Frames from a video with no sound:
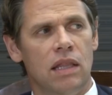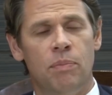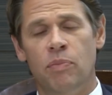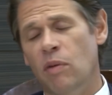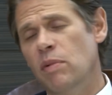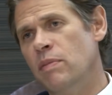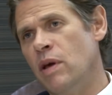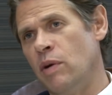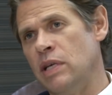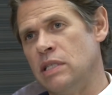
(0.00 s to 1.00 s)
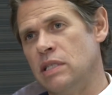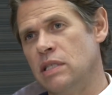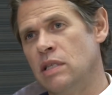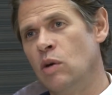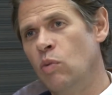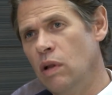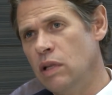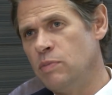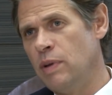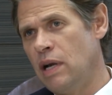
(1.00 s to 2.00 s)
The problem, though, is the
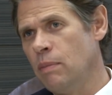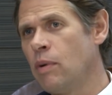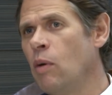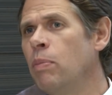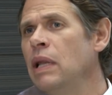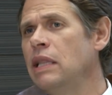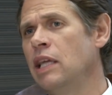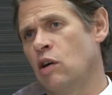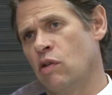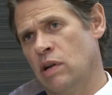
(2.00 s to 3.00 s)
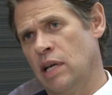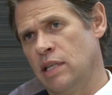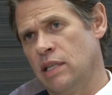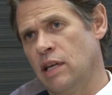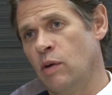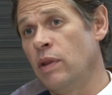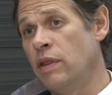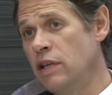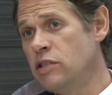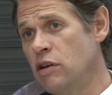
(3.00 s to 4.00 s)
world has become completely correlated now. When
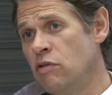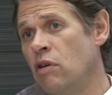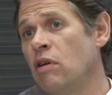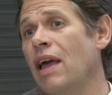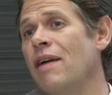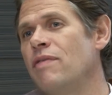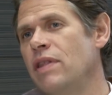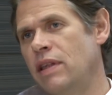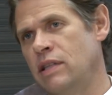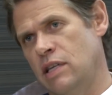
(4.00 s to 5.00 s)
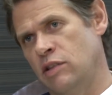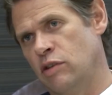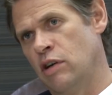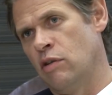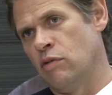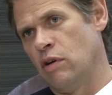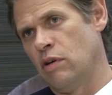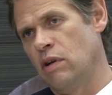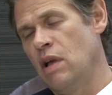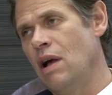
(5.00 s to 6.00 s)
things go wrong, everything tends to go wrong.
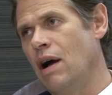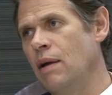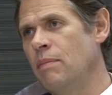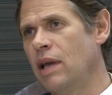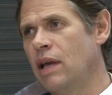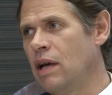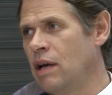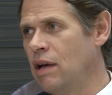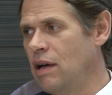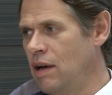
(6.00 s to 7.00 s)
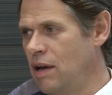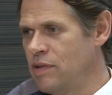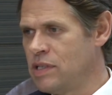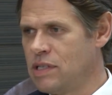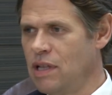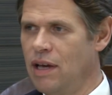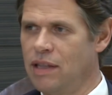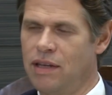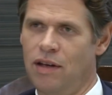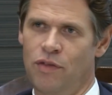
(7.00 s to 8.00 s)
I have a
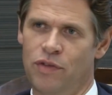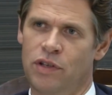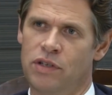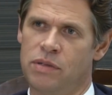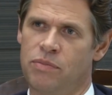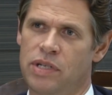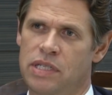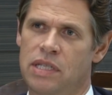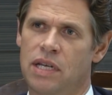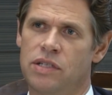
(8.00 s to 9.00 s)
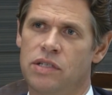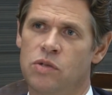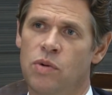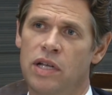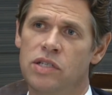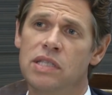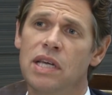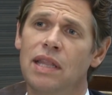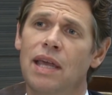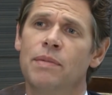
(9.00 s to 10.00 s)
slide that I often use in presentations where I just
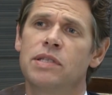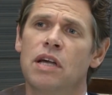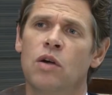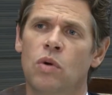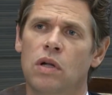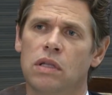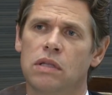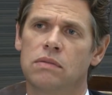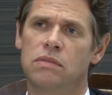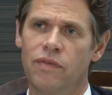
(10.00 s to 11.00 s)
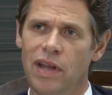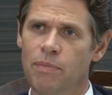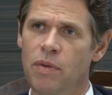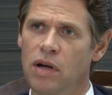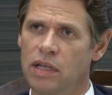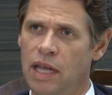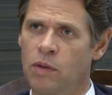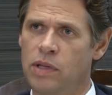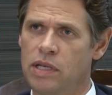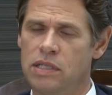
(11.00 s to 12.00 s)
take the MSCI World, Developed Market
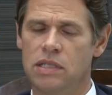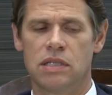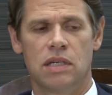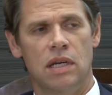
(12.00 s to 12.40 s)
Equities,